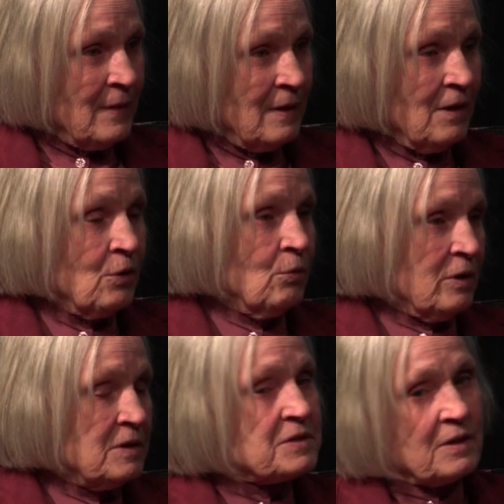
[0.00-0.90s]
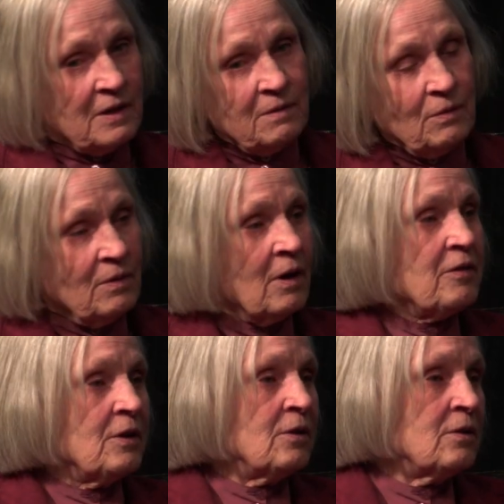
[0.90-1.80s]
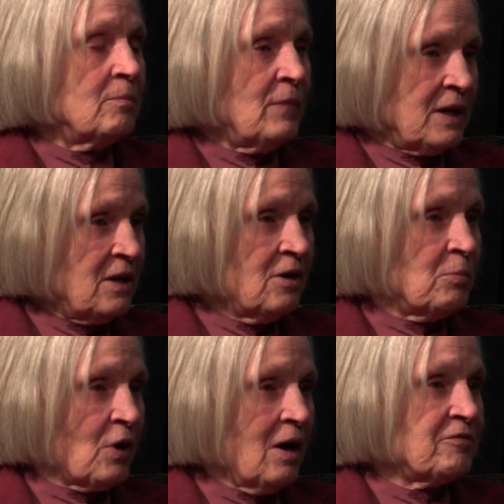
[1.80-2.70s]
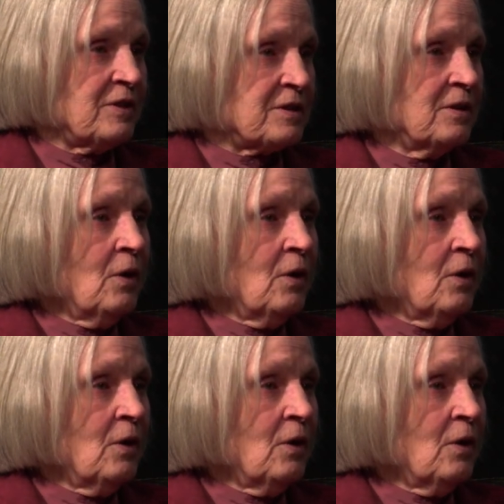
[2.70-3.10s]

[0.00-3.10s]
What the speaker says: In other words, they are there making a profit,